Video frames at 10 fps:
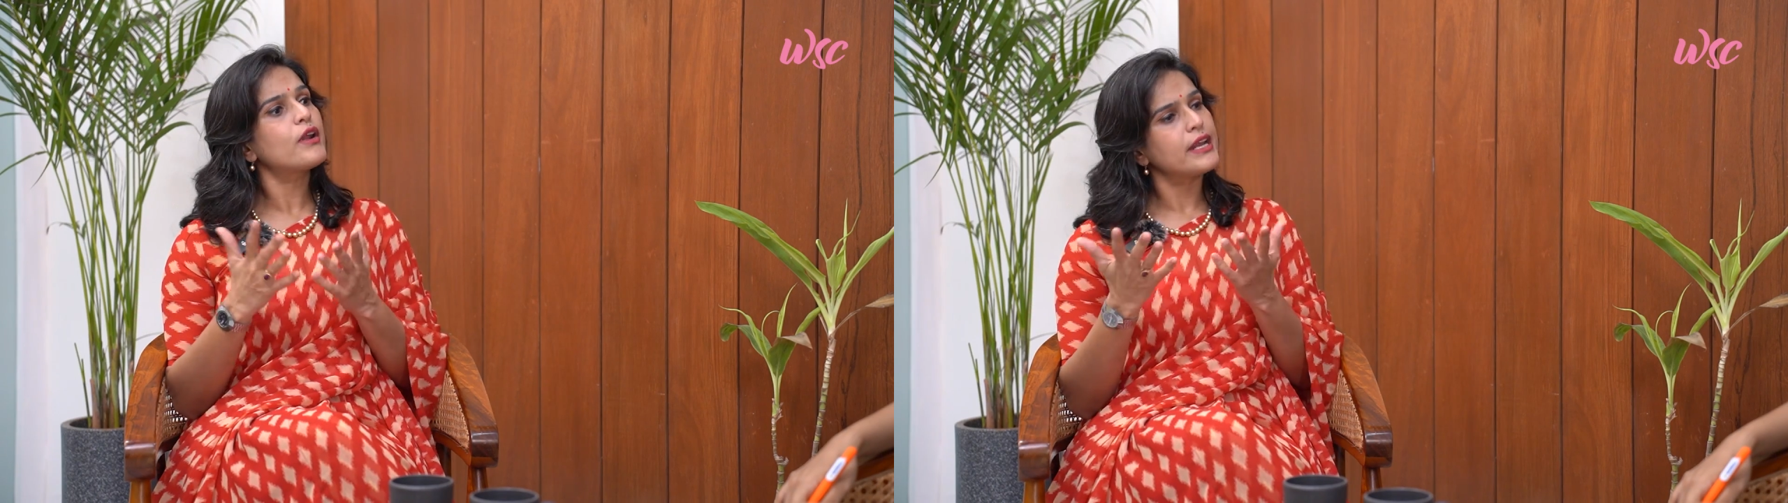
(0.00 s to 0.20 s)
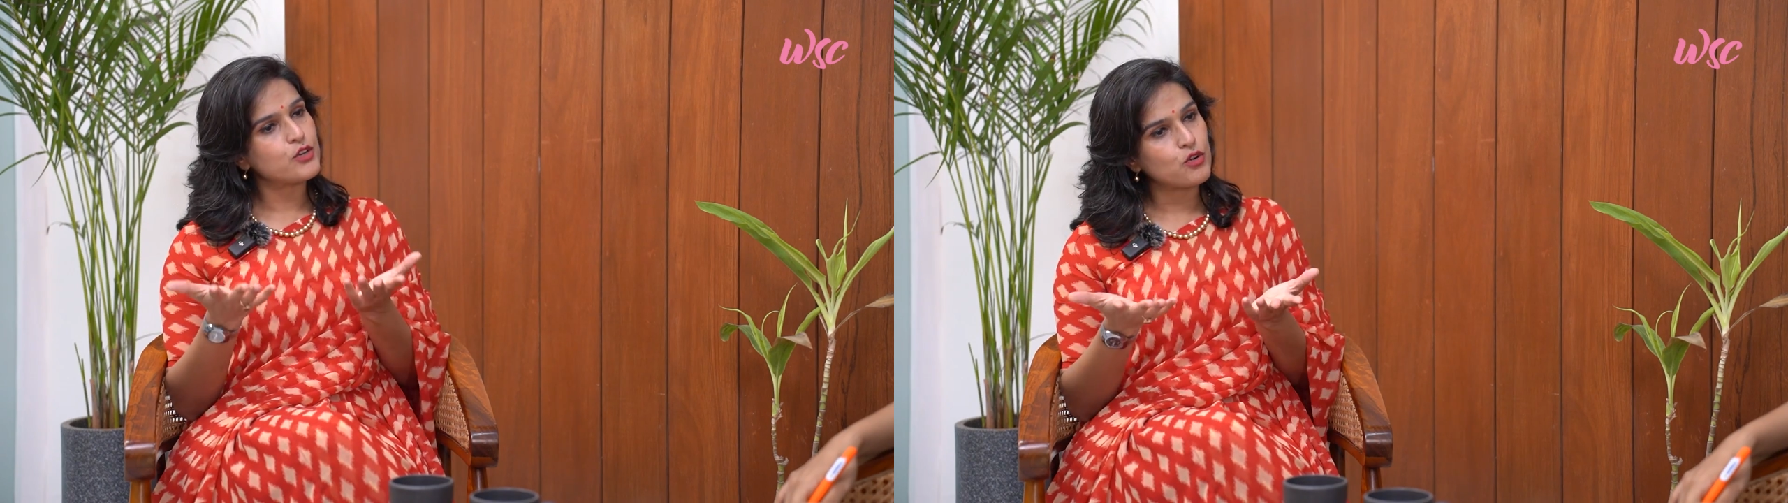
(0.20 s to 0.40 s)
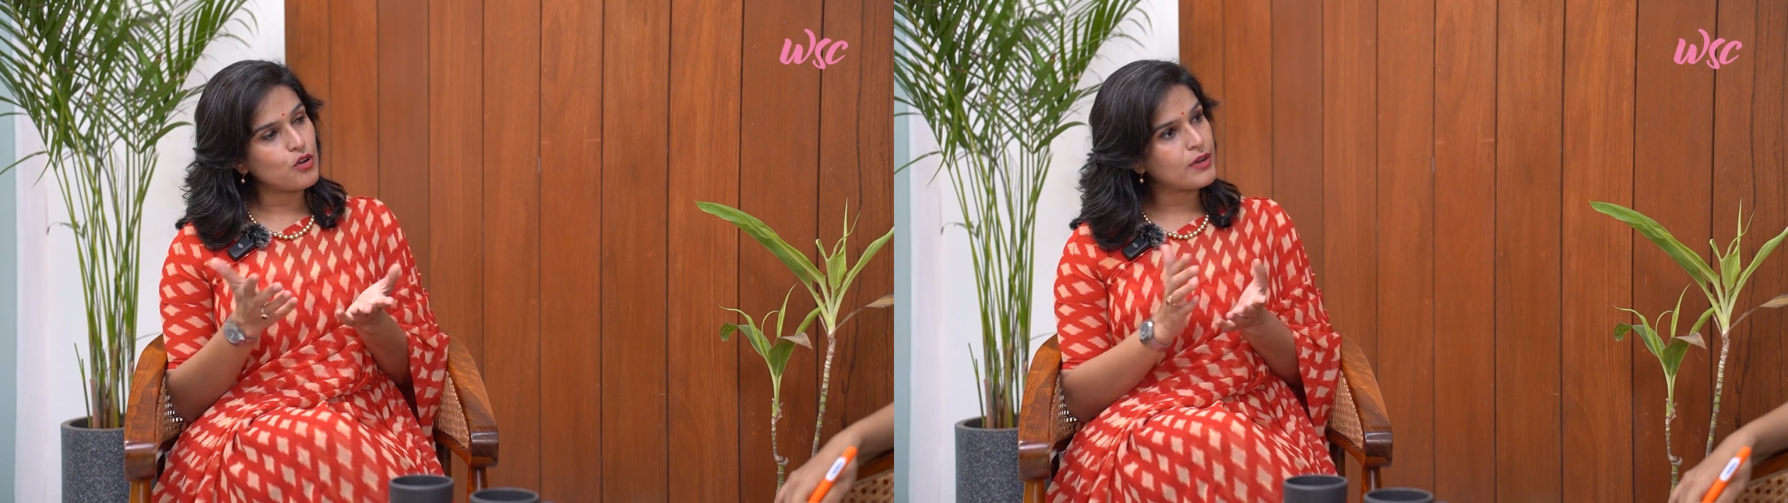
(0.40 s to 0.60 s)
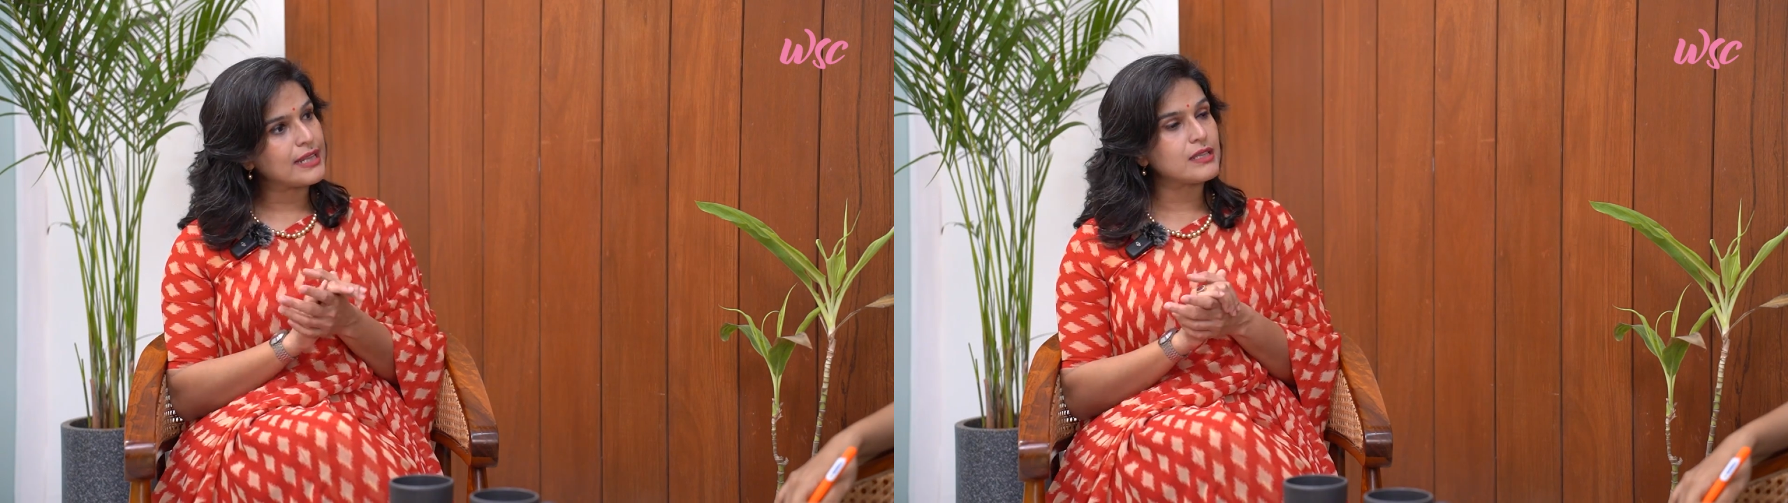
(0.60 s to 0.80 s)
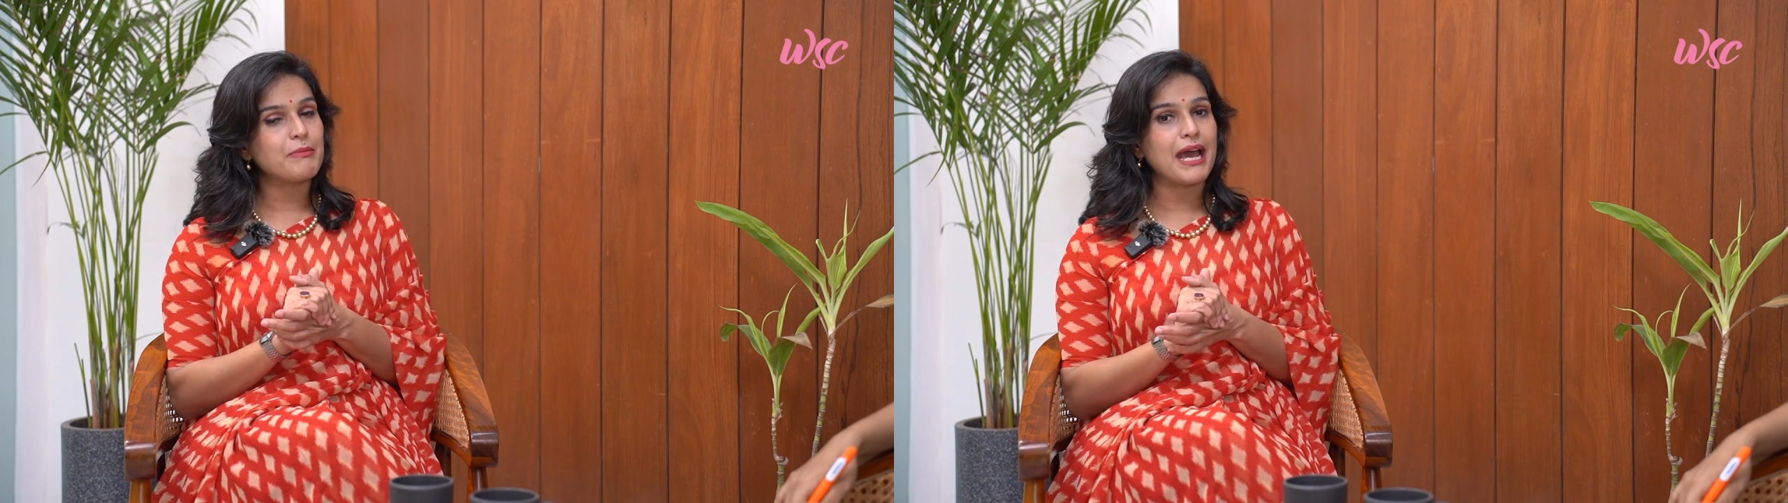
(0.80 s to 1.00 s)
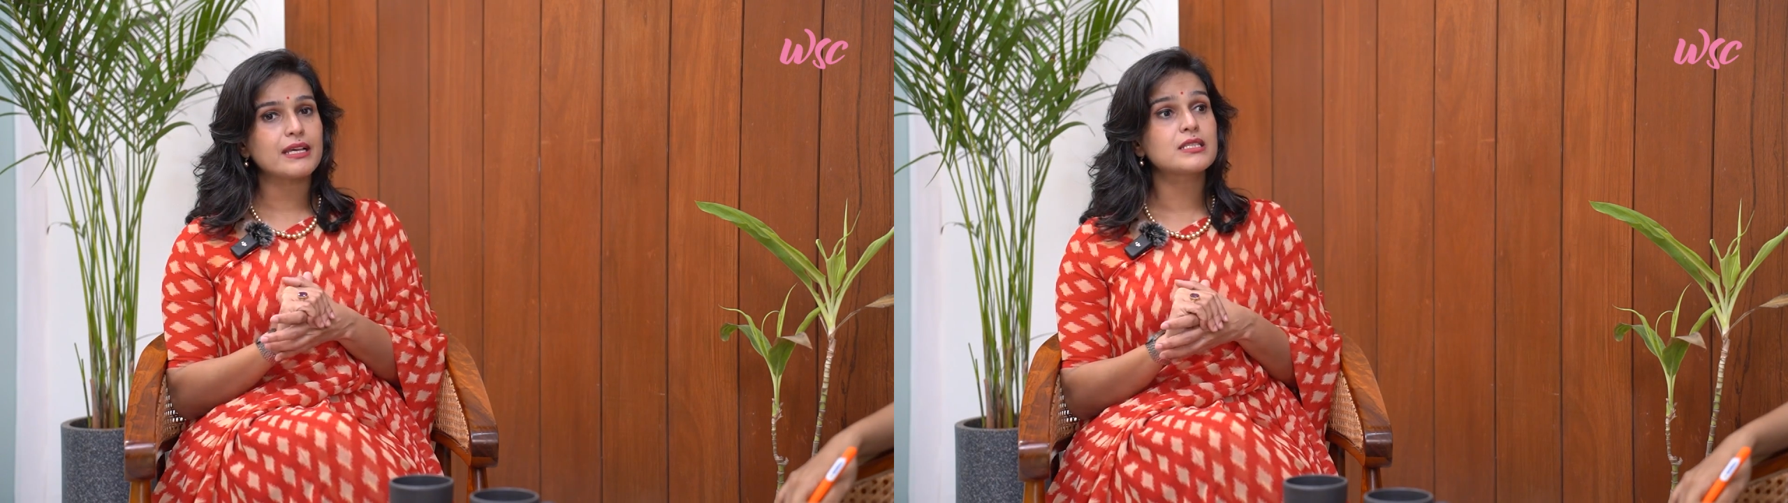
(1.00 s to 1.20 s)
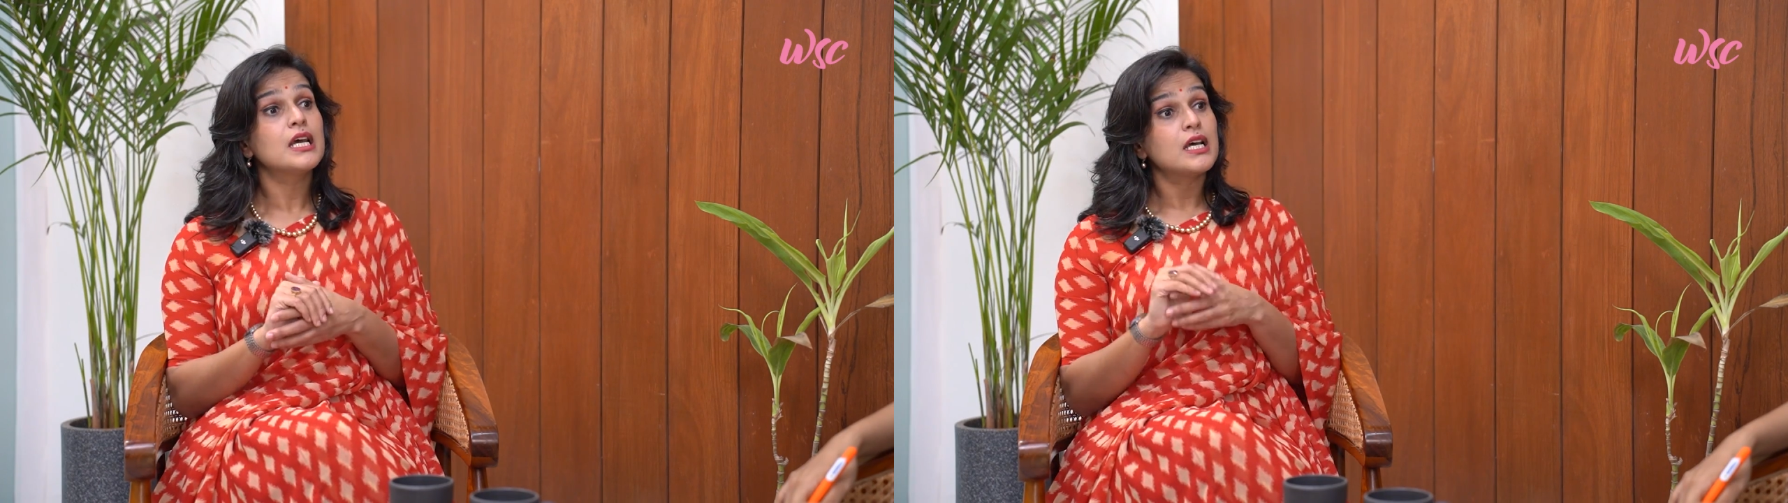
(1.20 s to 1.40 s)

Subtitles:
or 8 o'clock at the max.